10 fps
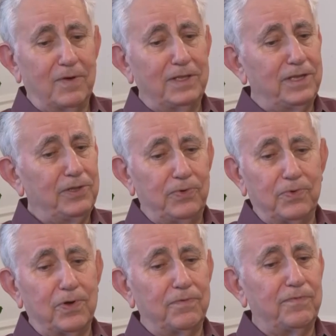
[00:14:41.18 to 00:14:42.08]
went into
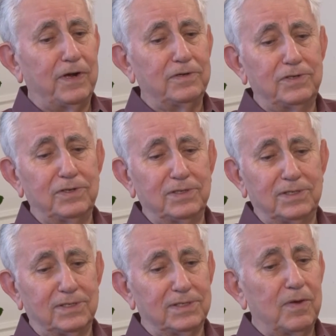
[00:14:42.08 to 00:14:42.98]

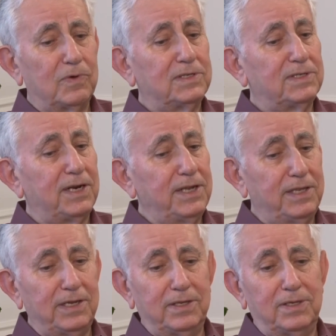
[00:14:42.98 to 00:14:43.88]
convulsions, was
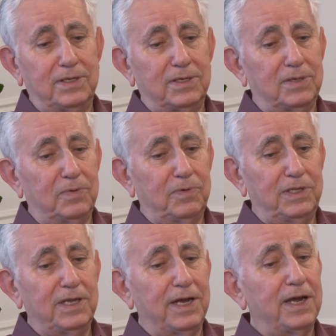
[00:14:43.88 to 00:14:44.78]
treated
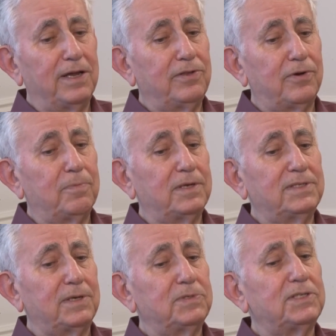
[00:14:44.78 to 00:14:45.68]
with
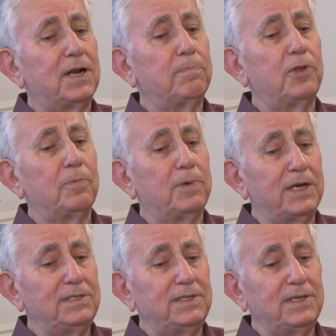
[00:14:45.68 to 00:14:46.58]

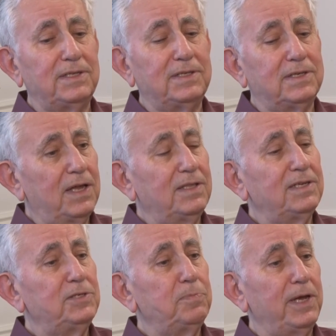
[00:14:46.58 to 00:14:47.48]
dihydrostreptomycin, and
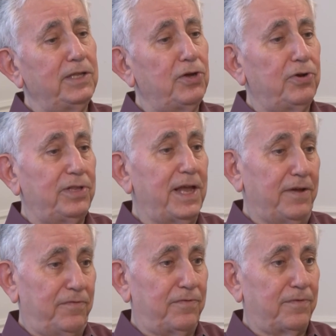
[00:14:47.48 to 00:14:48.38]
this made her
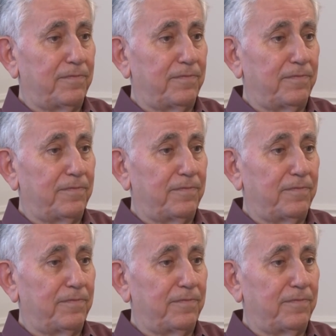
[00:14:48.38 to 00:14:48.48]
deaf.